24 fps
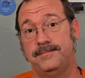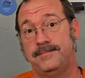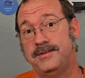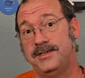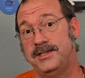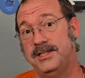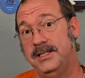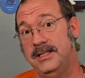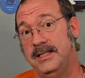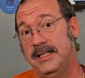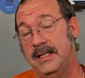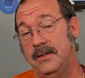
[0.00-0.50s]

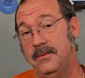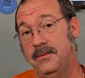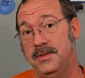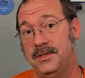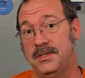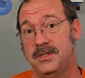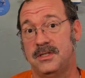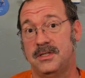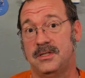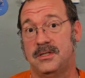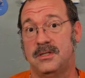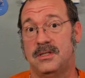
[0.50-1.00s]
seeing how
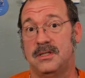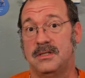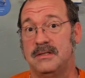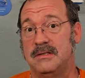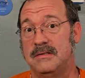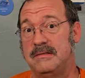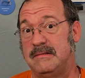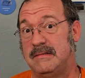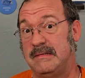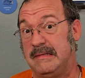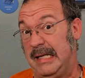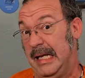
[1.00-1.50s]
it's
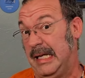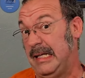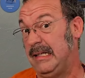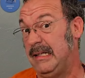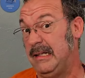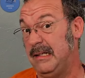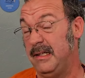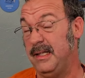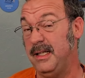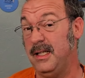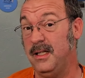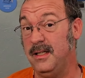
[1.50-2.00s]

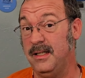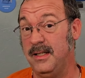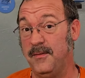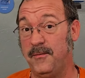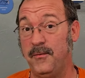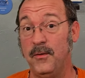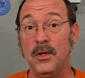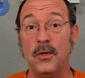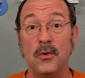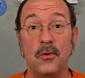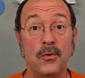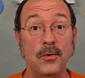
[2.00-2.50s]
technically a
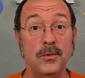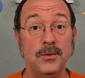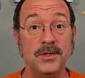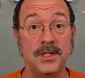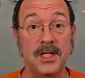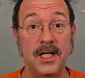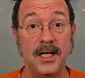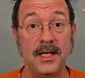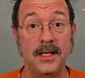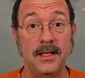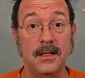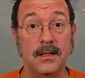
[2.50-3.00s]
different cruise
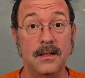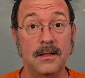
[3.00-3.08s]
line?